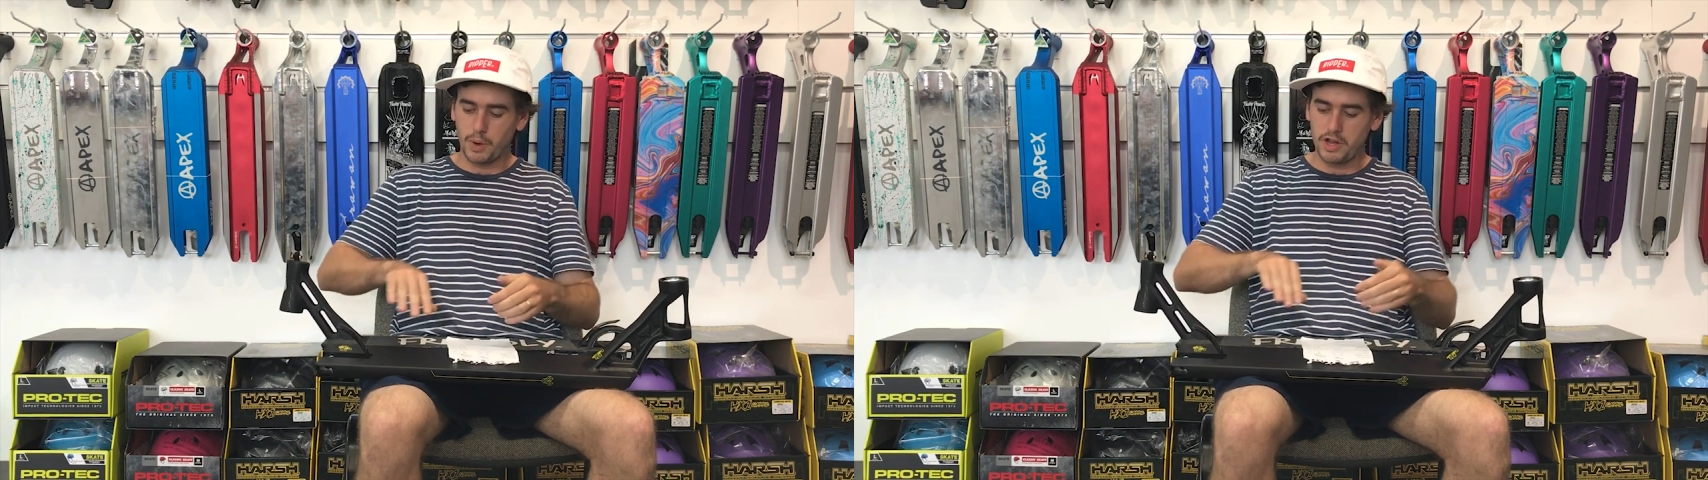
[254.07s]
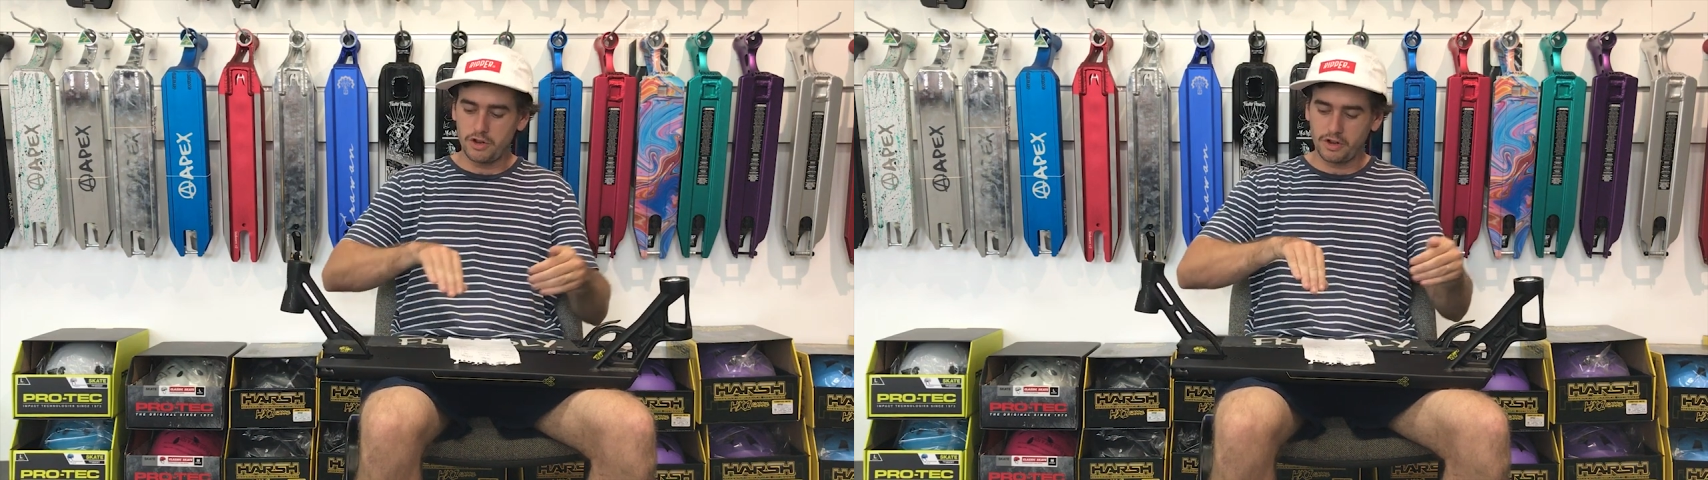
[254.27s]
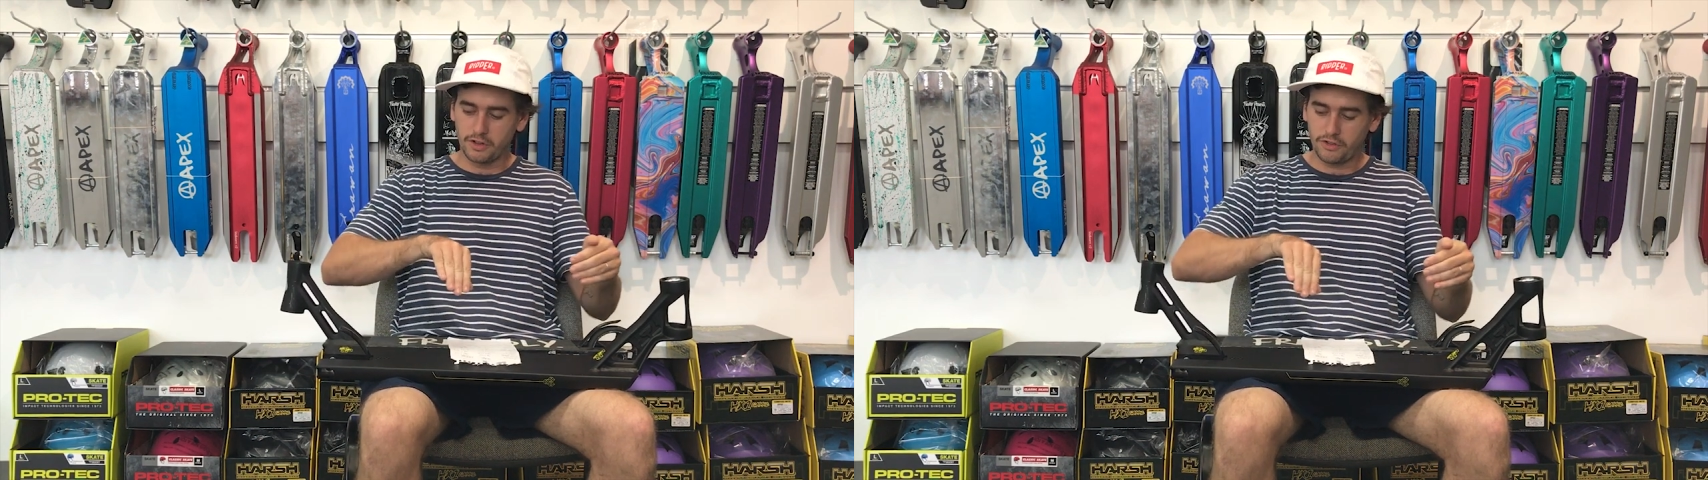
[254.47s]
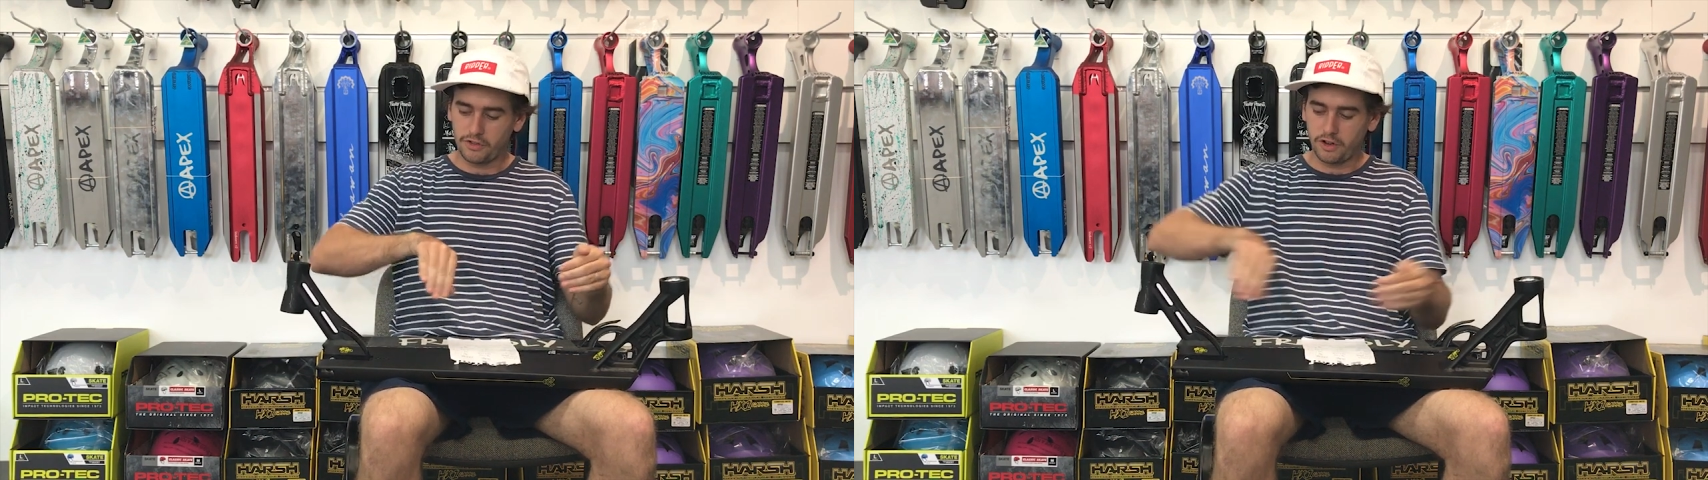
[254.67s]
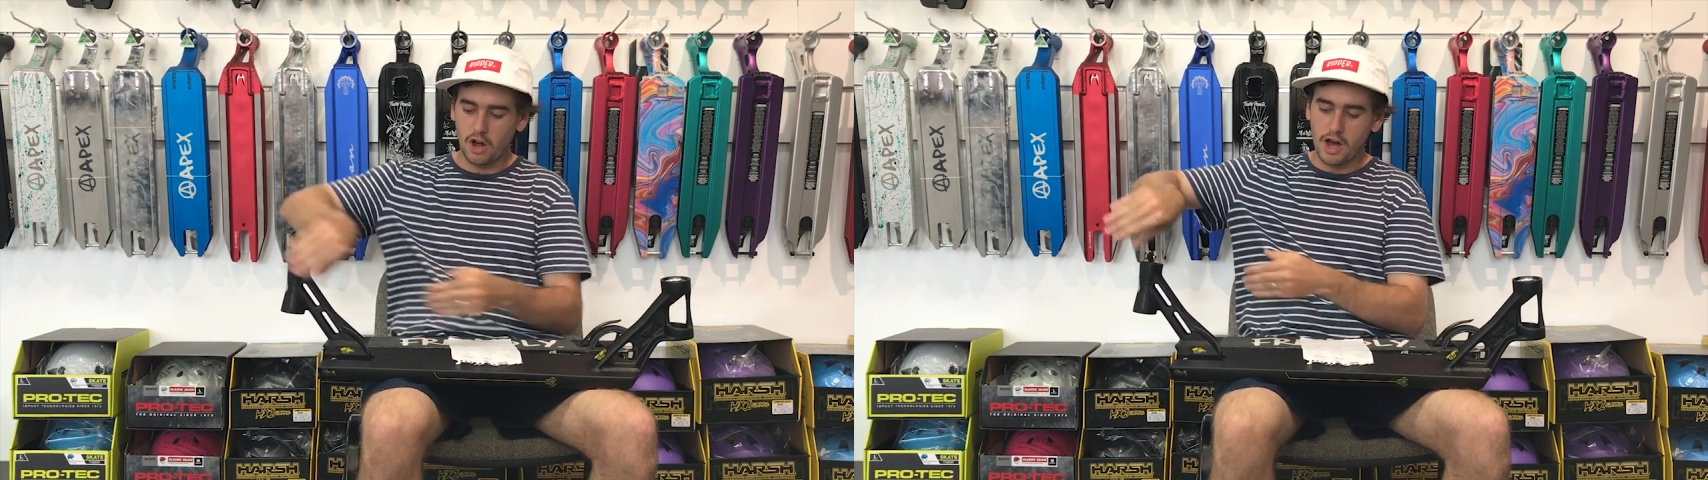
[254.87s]
where you can
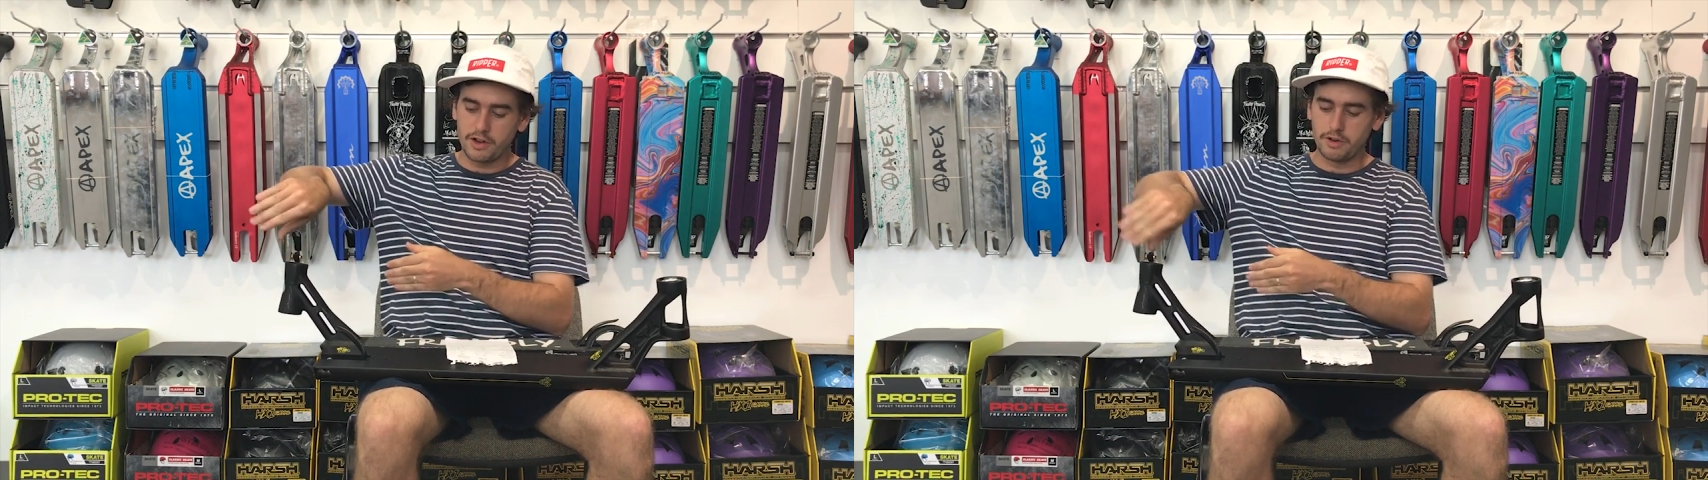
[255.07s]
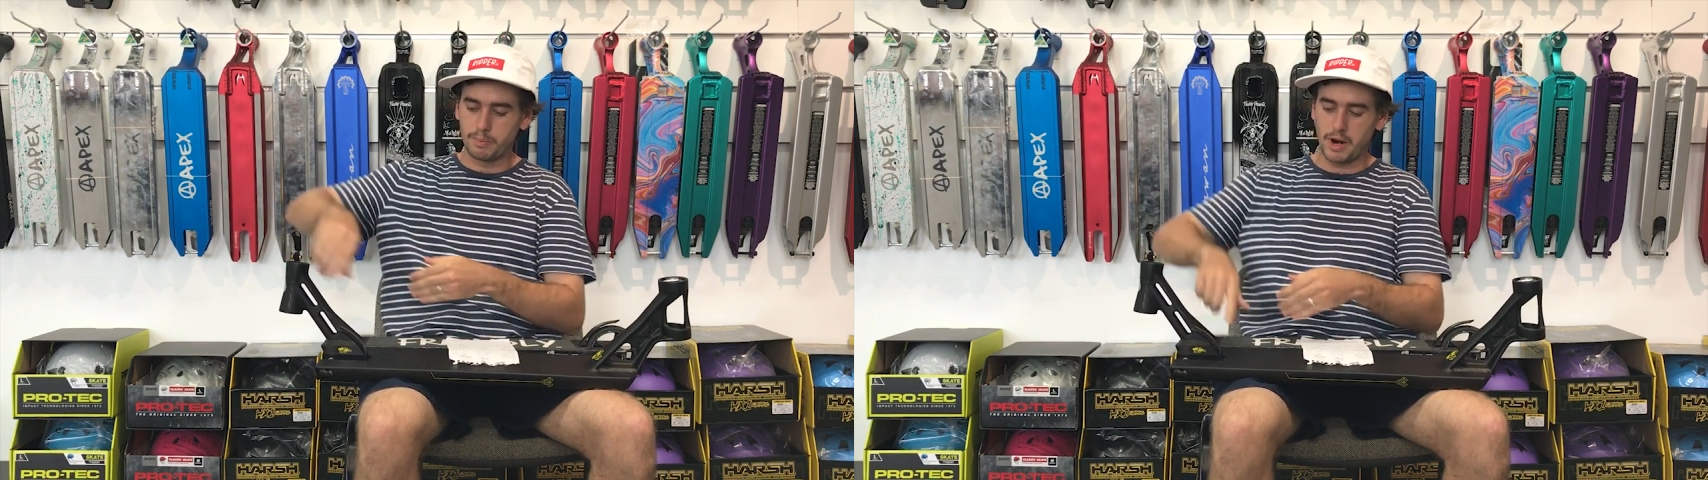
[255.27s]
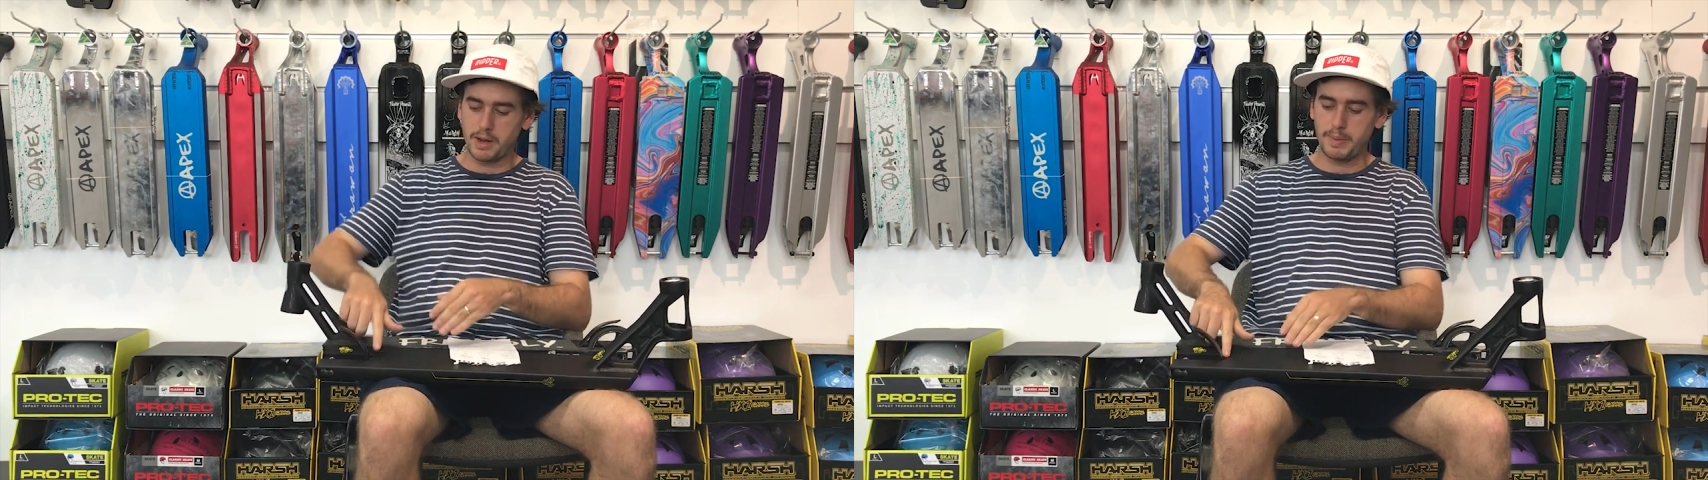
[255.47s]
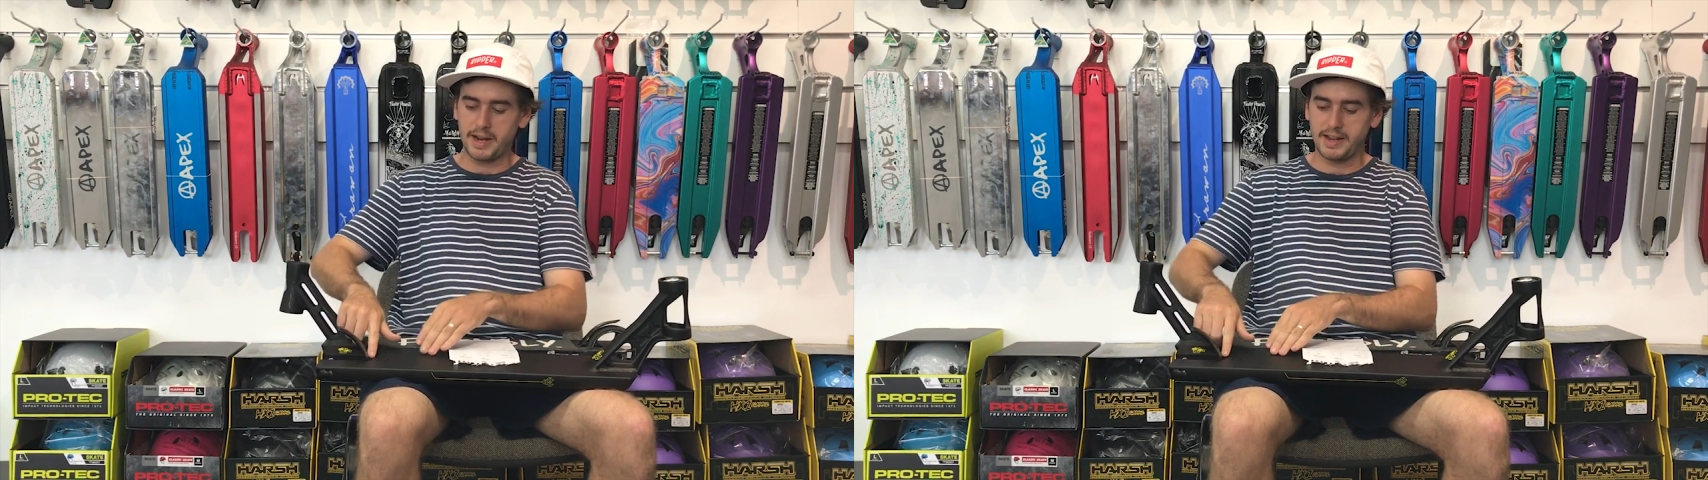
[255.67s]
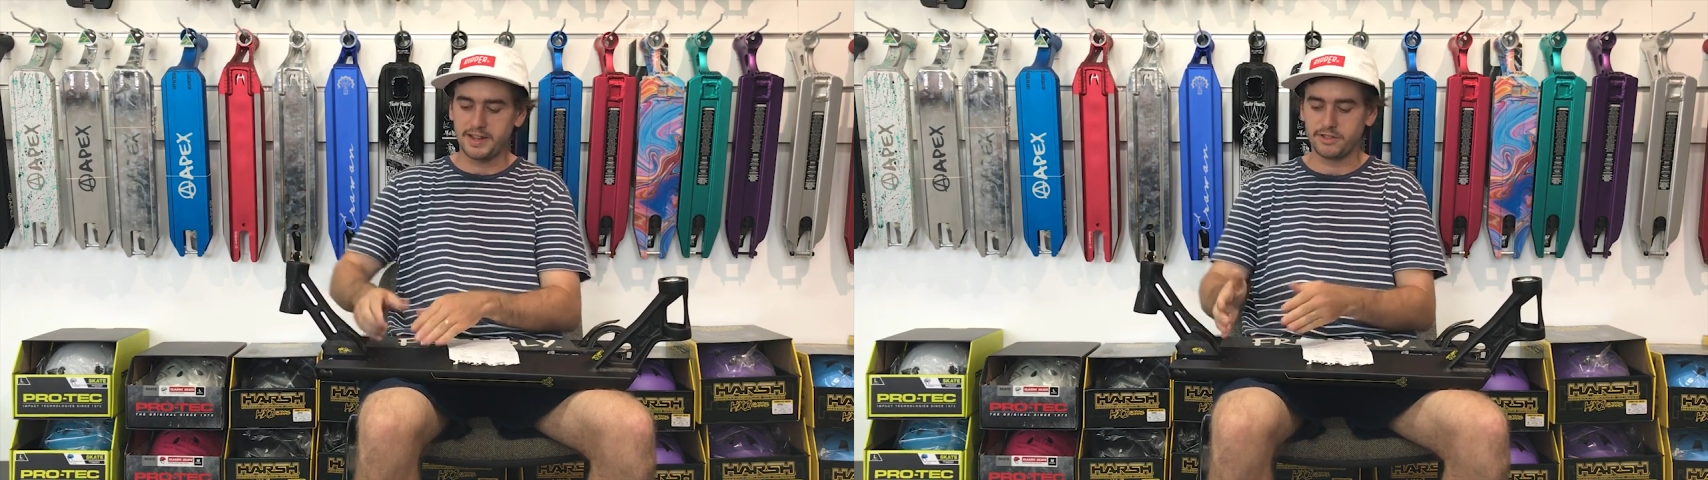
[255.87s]
slide your brake
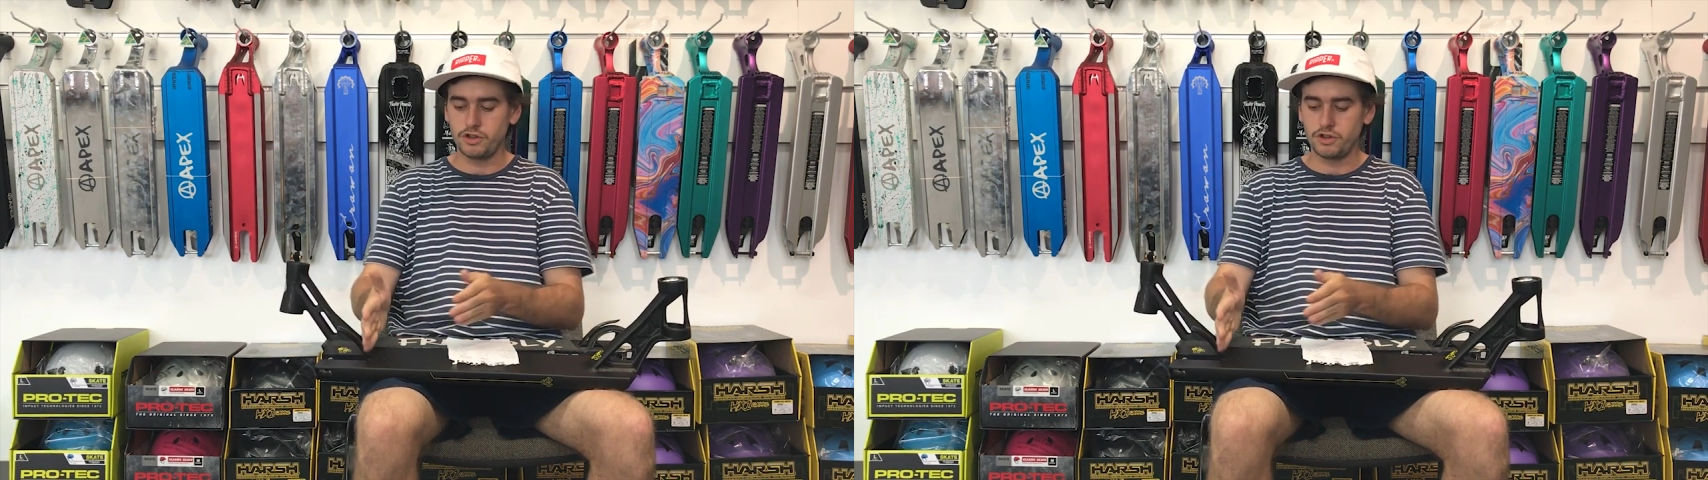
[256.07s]
back down,